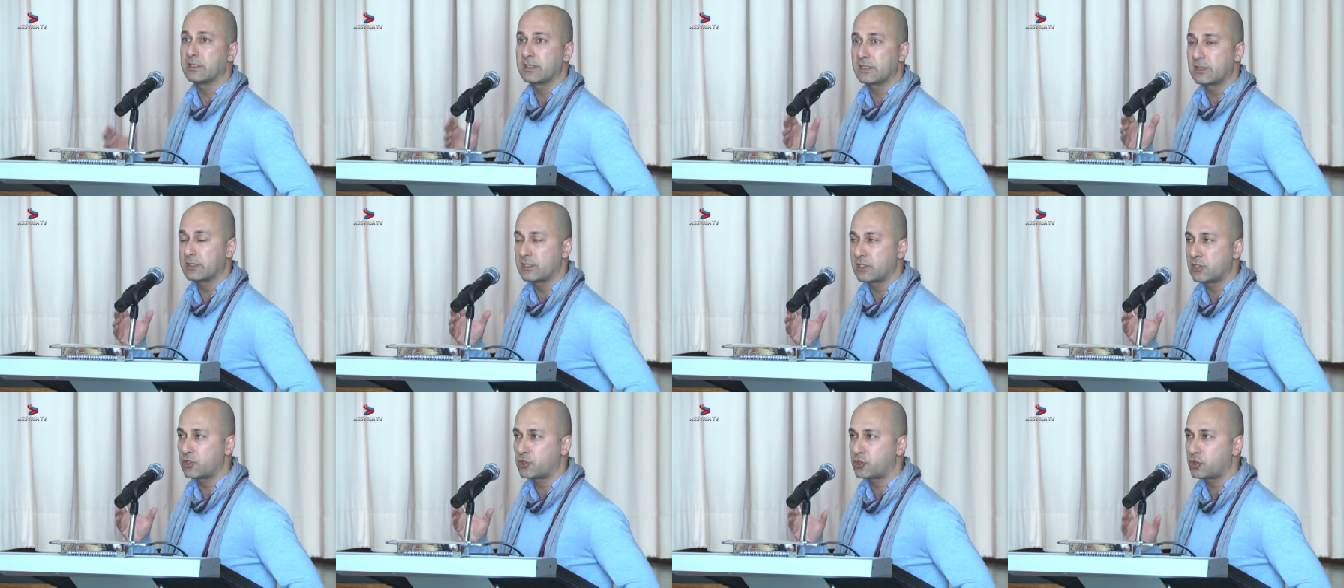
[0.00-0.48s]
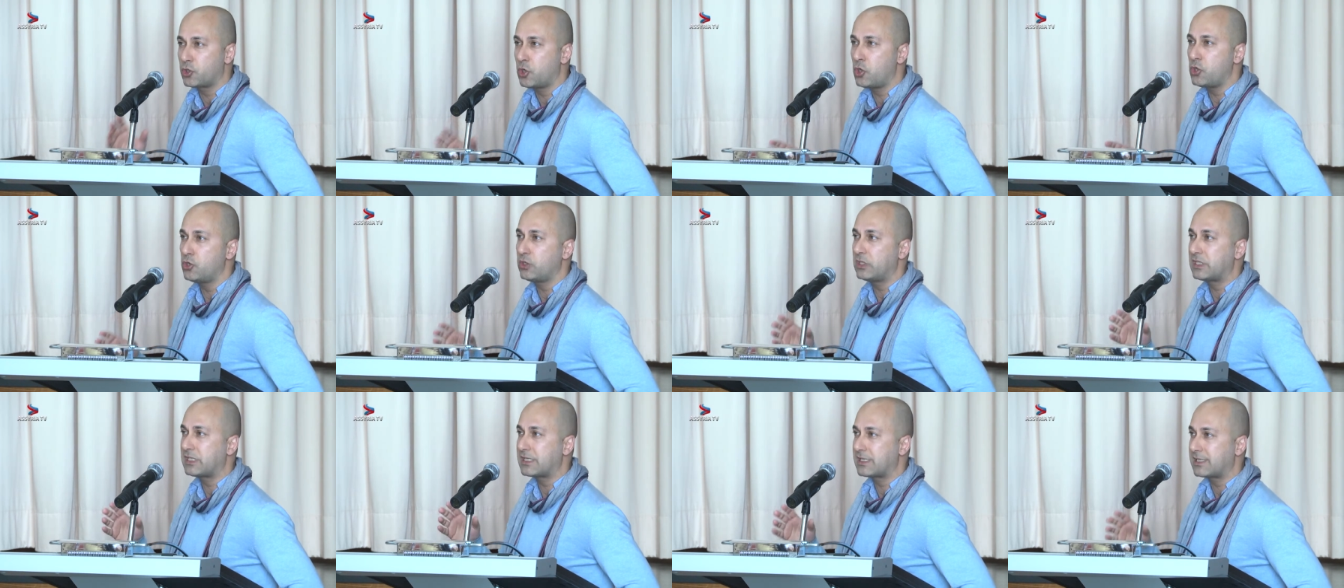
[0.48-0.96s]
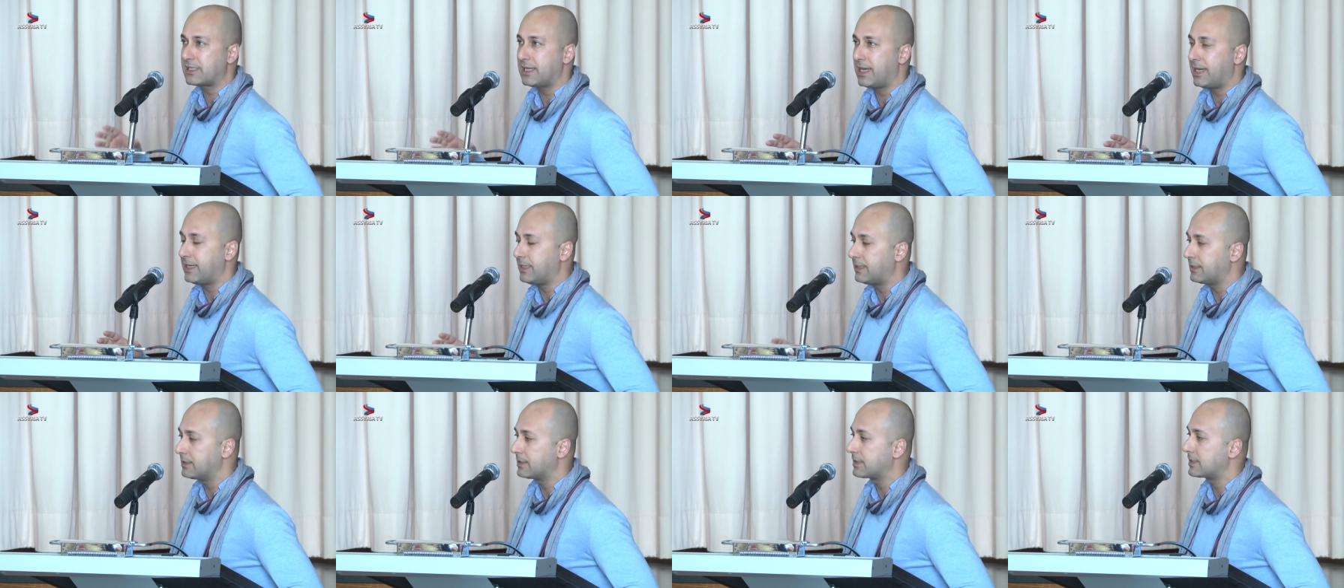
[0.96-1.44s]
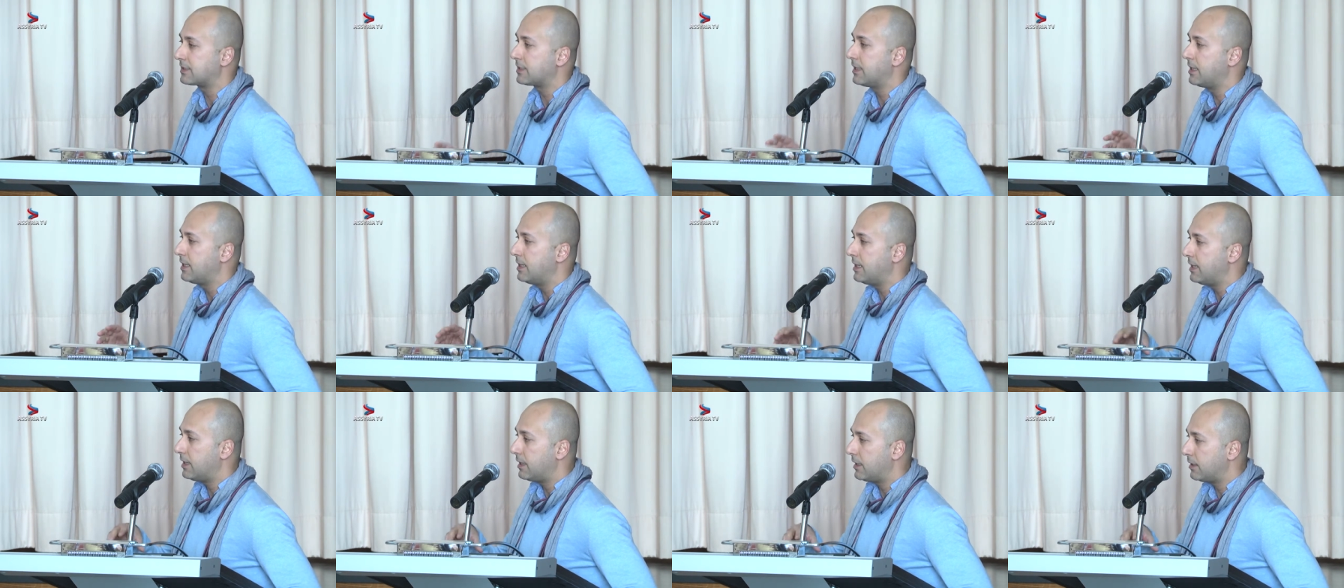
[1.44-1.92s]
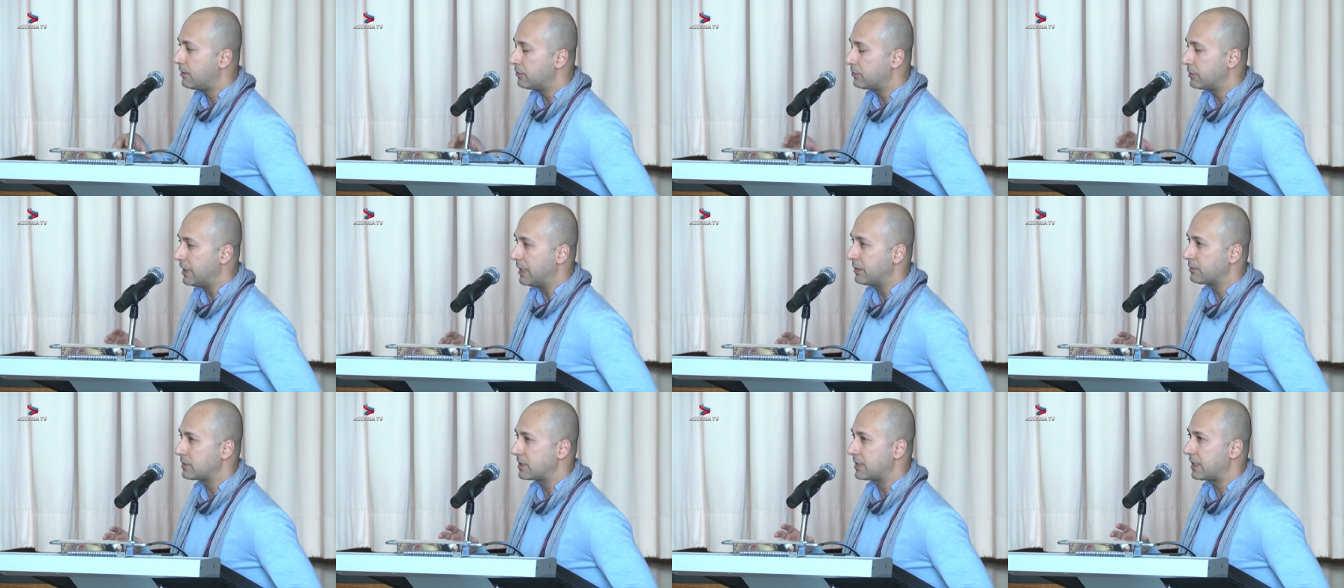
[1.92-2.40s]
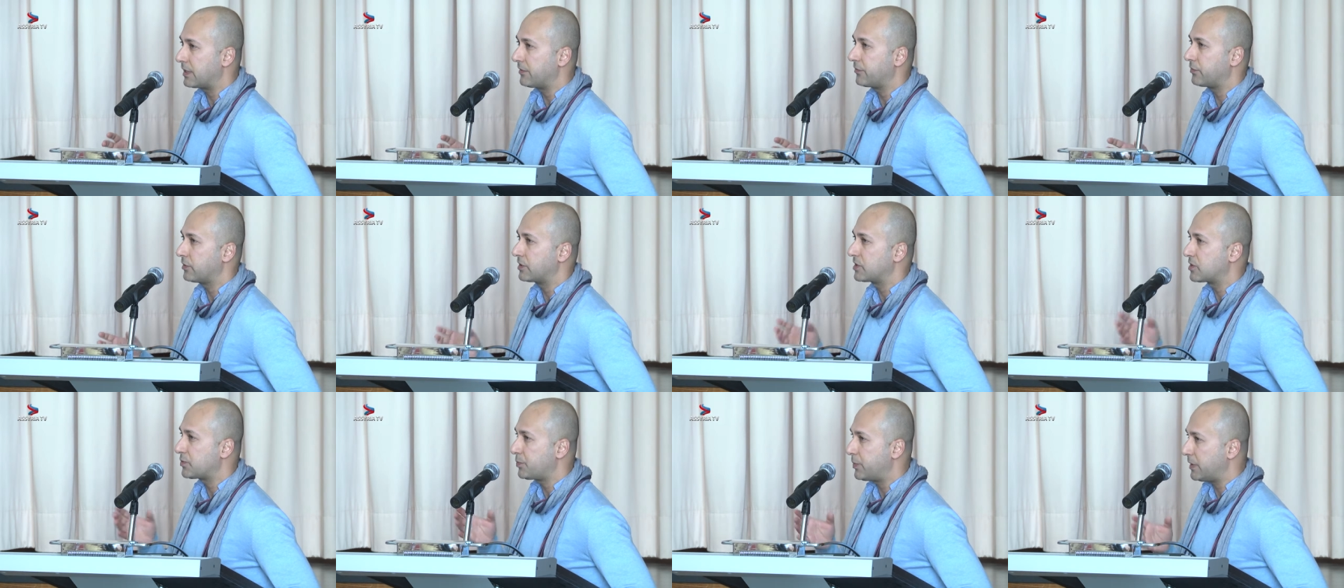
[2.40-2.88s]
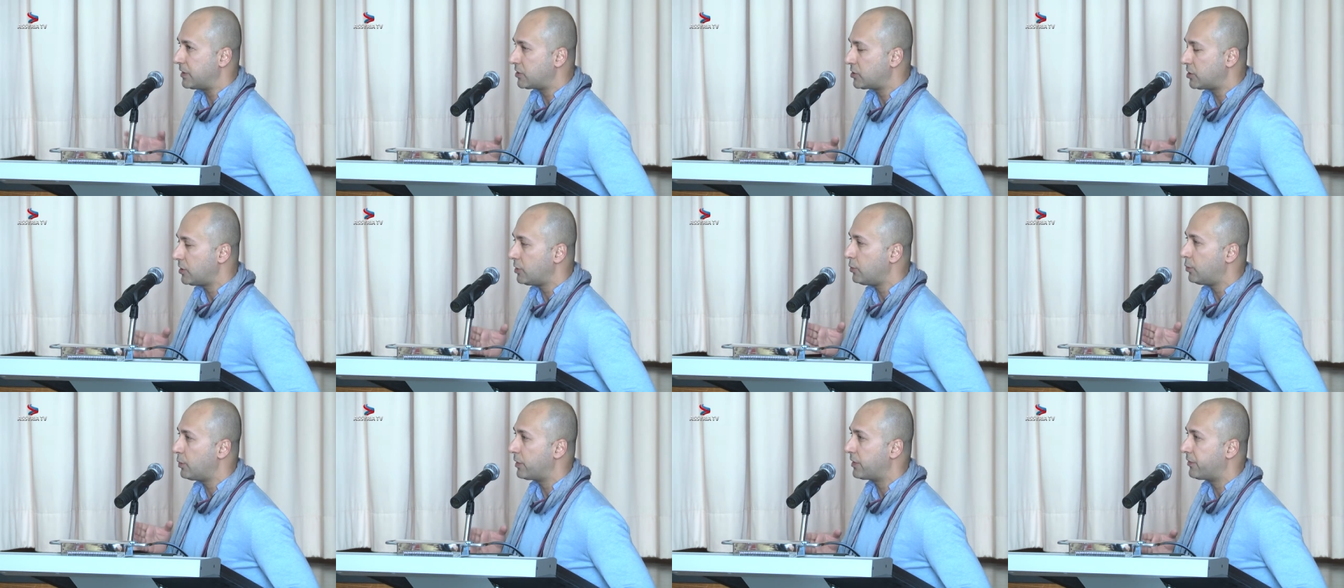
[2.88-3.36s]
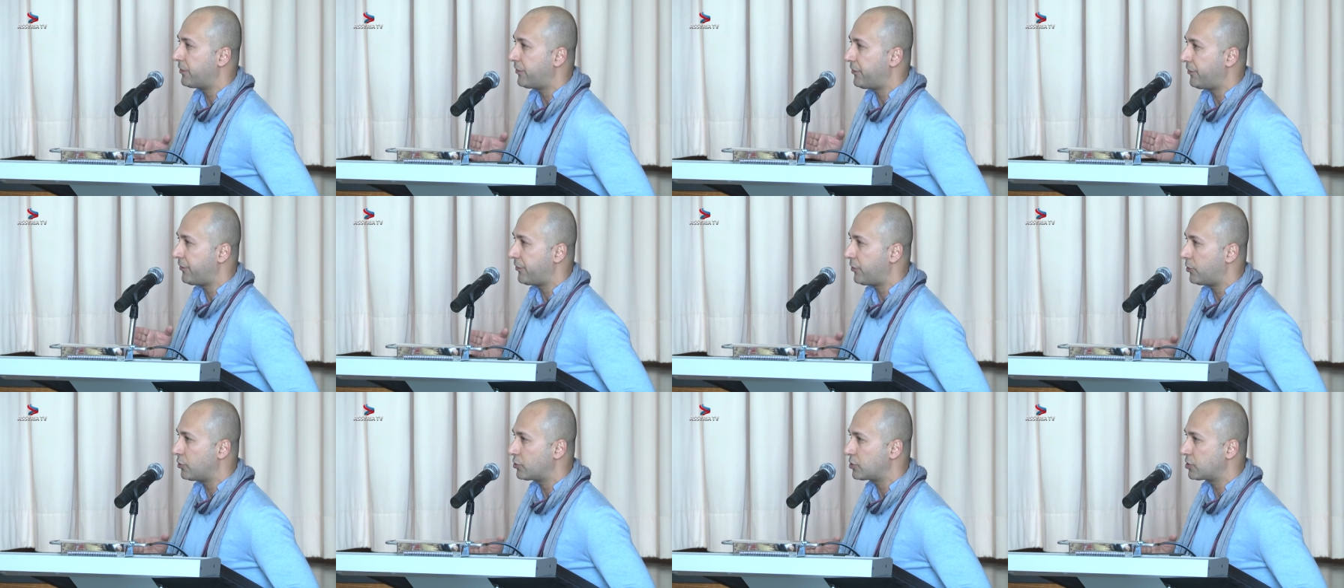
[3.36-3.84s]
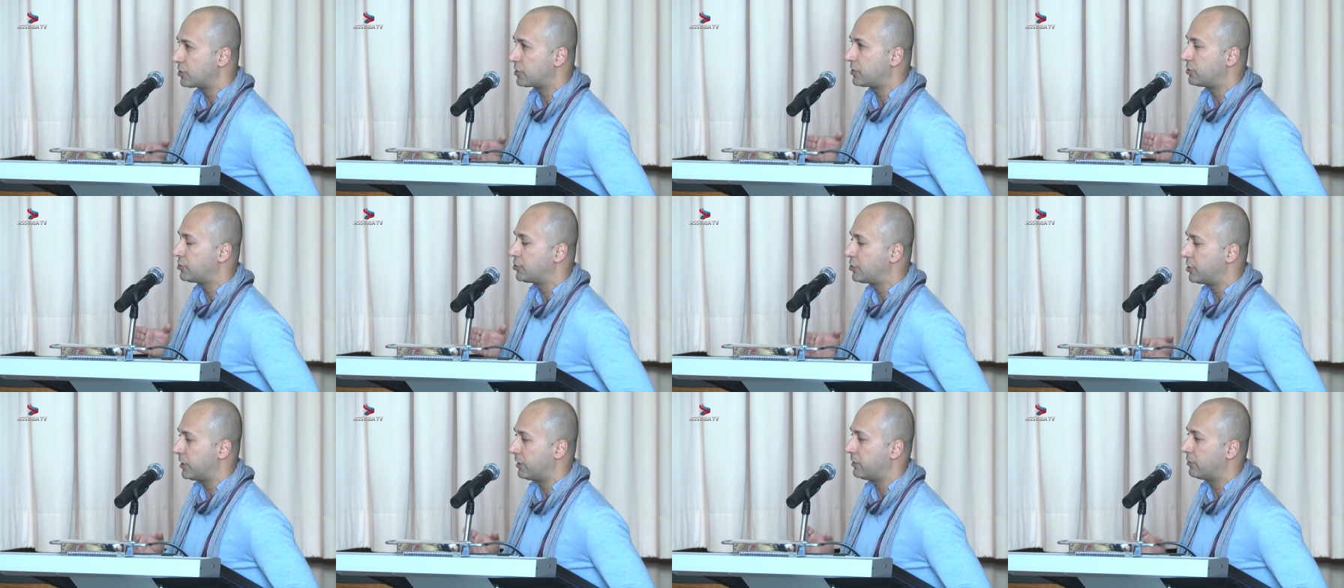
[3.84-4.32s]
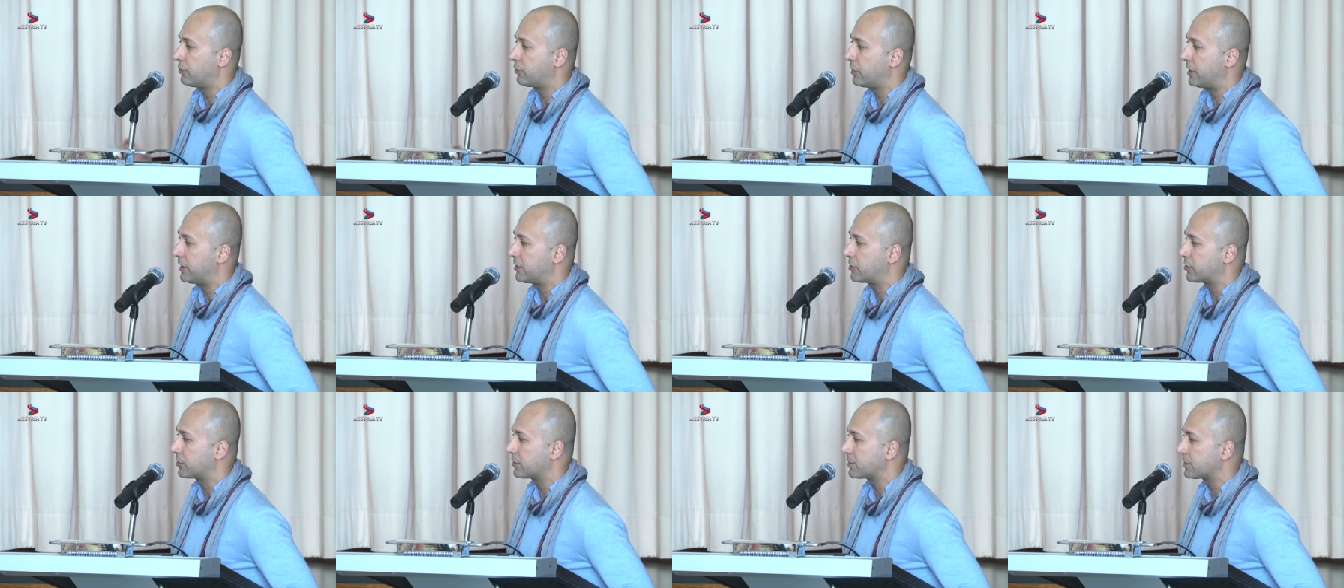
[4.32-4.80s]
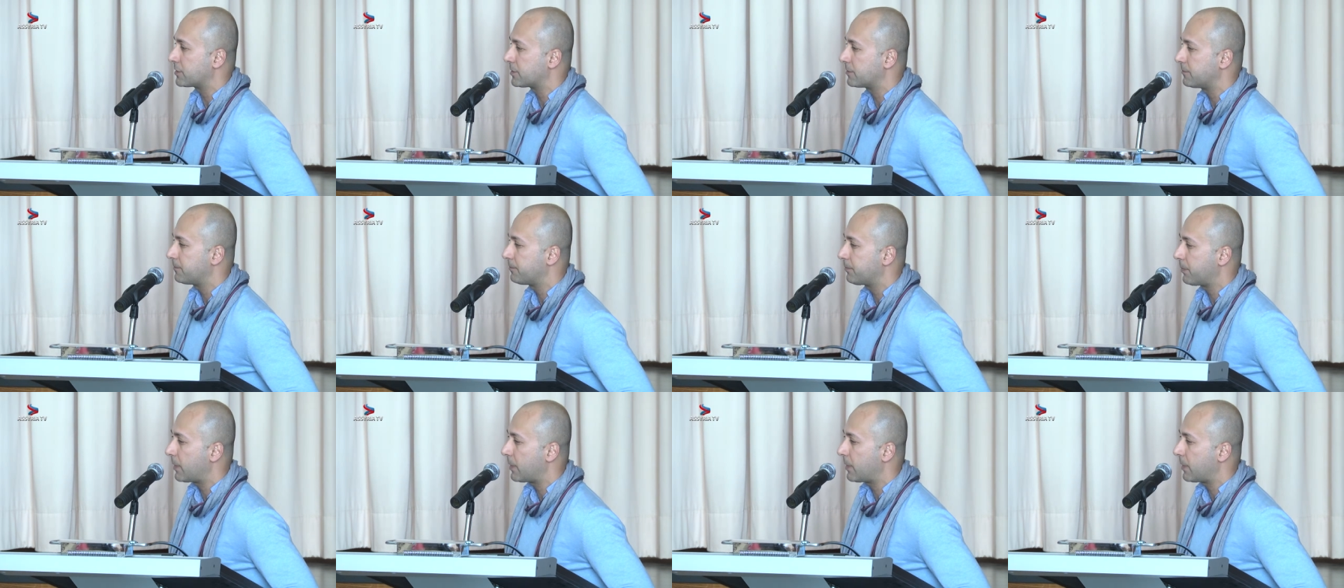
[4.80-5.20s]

It's a strong silence around Seifo, especially with the first generations.